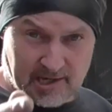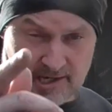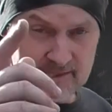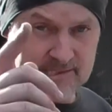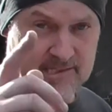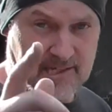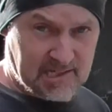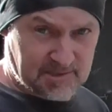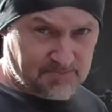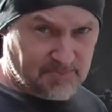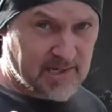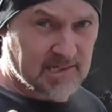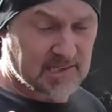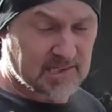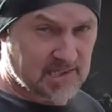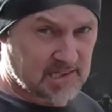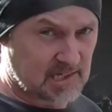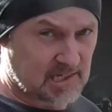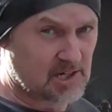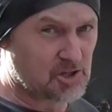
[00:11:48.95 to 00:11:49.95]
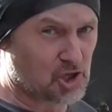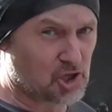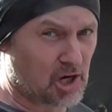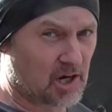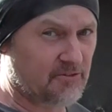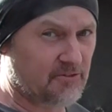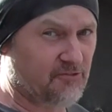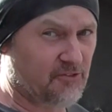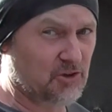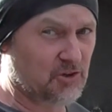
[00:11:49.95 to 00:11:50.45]
as this piece of
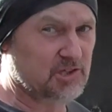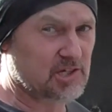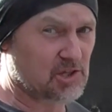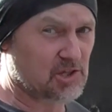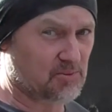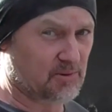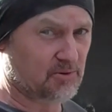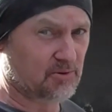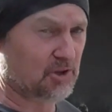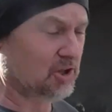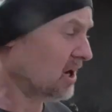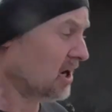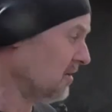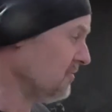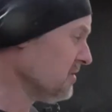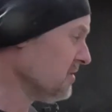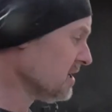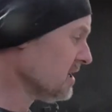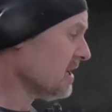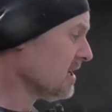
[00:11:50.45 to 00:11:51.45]
CGI footage will show,